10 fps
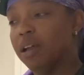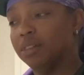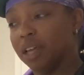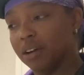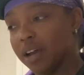
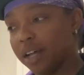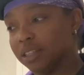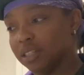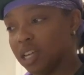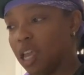They are not
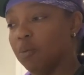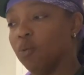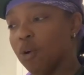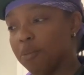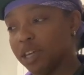the same.
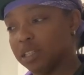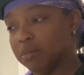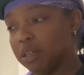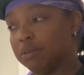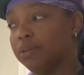What makes them
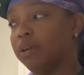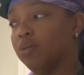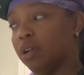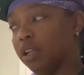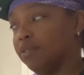different?
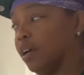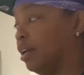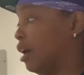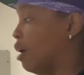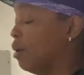Well, let's find
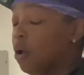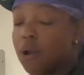out.